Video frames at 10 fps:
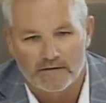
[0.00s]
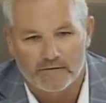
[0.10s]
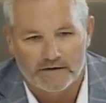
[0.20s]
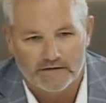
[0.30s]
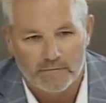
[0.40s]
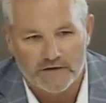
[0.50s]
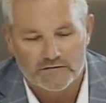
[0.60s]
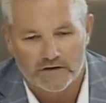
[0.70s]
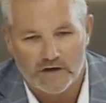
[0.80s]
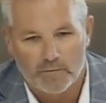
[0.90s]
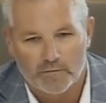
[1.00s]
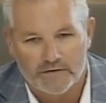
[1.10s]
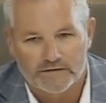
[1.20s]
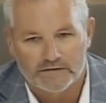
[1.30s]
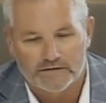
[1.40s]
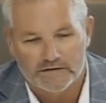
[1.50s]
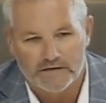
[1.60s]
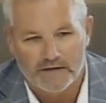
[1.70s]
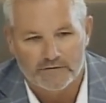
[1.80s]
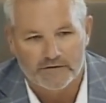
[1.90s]
as I mentioned, a couple businesses
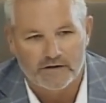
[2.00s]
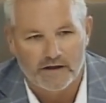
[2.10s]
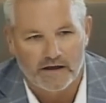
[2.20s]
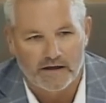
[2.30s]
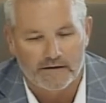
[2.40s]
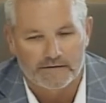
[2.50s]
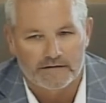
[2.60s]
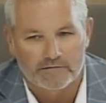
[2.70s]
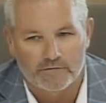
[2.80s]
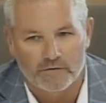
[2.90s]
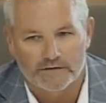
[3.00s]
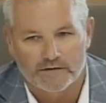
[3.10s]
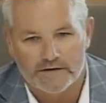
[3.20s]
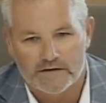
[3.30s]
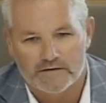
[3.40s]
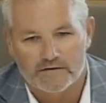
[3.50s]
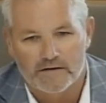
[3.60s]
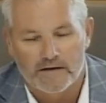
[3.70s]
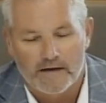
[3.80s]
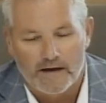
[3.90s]
together in Forest Lake here.
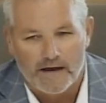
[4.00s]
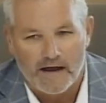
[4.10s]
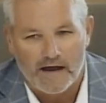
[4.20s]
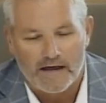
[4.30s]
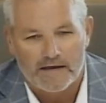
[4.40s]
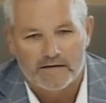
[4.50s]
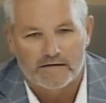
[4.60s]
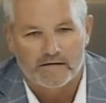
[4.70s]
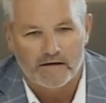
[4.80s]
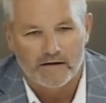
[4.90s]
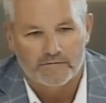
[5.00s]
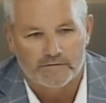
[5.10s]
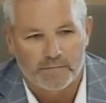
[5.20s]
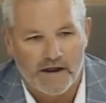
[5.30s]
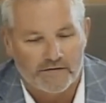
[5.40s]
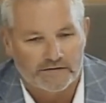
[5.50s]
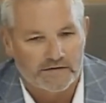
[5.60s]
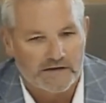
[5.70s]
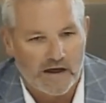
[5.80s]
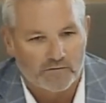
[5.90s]
I've been on the
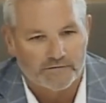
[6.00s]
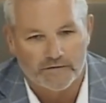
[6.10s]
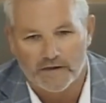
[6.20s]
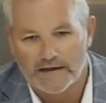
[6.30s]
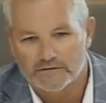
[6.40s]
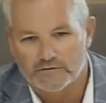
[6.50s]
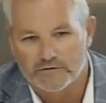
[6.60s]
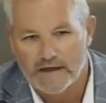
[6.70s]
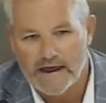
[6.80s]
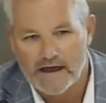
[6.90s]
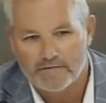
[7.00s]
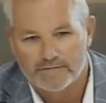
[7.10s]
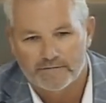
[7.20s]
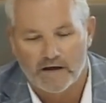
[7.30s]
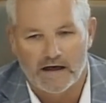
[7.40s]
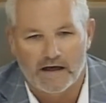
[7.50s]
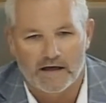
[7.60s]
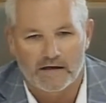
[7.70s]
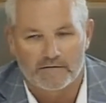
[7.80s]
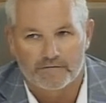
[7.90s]
City Council for the last 1.5 years.
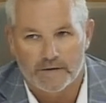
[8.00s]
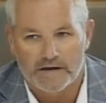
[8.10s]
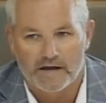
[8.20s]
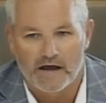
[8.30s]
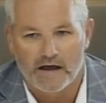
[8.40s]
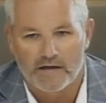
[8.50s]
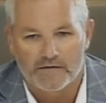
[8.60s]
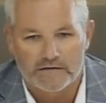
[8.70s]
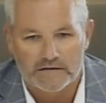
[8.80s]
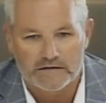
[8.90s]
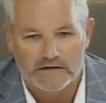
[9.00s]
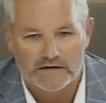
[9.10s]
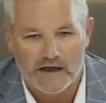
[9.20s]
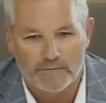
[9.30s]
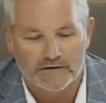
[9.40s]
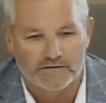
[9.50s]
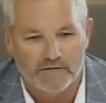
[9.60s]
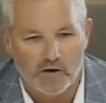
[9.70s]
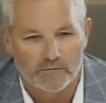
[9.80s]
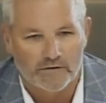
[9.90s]
I've been on the Economic
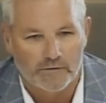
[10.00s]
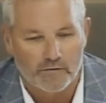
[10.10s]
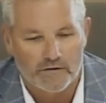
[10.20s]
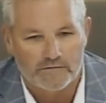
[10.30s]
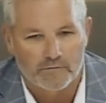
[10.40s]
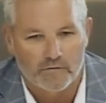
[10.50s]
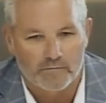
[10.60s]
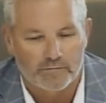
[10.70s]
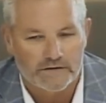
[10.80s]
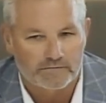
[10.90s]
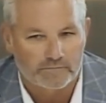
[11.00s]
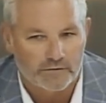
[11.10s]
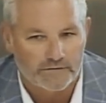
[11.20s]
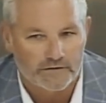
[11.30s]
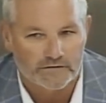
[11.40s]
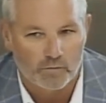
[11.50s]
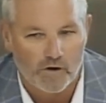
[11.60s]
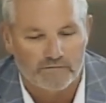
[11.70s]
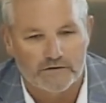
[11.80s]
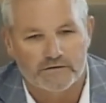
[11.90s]
Development Authority for the previous
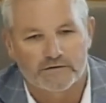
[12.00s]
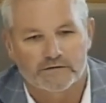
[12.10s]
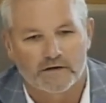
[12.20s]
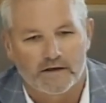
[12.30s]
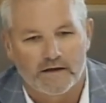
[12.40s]
12 years.